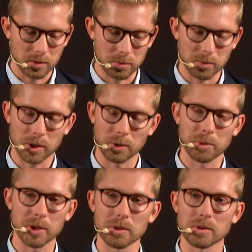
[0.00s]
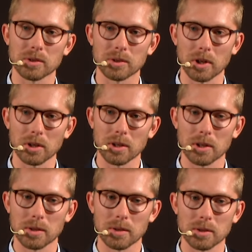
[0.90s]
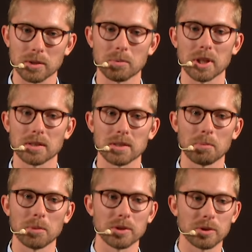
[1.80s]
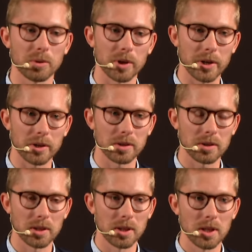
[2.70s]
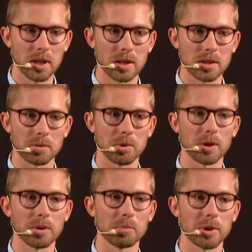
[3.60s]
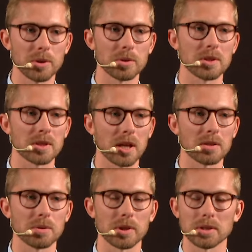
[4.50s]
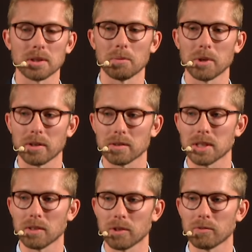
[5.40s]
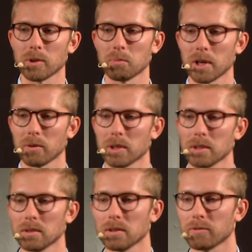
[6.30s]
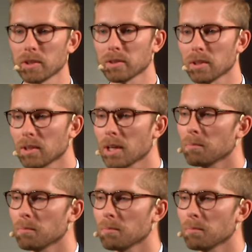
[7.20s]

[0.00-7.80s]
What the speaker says: we don't produce to stock, so we assemble it to order. So we only produce the sales orders that we are receiving from our front-end